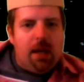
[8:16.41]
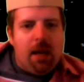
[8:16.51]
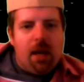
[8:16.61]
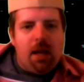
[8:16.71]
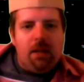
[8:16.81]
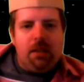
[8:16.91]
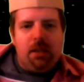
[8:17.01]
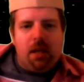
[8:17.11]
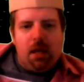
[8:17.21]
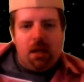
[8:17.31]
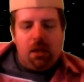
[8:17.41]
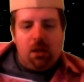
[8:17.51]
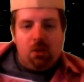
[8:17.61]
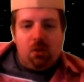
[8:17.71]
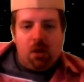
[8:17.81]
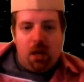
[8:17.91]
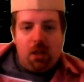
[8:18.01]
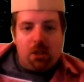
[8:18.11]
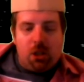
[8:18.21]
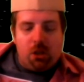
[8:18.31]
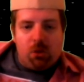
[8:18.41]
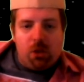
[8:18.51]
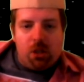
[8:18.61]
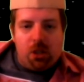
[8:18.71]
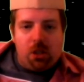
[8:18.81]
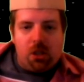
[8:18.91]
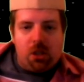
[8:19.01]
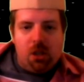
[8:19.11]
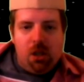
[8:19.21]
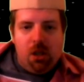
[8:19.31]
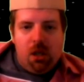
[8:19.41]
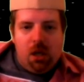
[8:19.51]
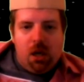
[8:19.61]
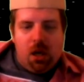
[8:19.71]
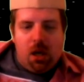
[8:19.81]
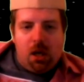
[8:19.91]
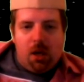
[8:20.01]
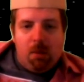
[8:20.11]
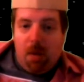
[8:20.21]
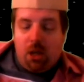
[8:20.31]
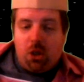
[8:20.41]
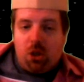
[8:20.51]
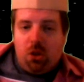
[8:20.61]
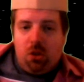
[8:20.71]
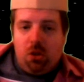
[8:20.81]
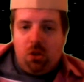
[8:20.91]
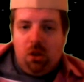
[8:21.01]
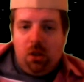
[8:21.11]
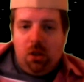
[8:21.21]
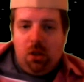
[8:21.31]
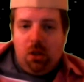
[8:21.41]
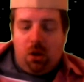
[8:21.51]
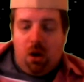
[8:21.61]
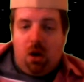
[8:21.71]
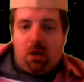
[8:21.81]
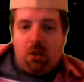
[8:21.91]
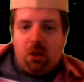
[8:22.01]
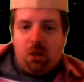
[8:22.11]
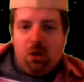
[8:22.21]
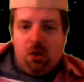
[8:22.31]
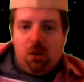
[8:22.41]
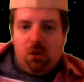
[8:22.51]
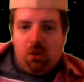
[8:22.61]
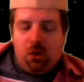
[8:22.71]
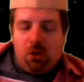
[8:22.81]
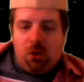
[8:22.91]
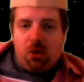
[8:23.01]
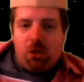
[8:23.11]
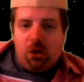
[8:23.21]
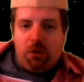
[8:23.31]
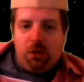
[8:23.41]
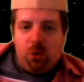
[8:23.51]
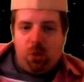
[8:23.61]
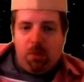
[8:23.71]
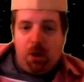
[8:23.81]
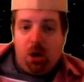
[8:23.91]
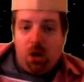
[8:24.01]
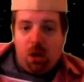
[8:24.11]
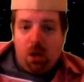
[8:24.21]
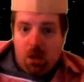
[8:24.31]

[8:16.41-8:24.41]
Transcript: And, you know, Isis was this magical goddess who could turn herself into a bird.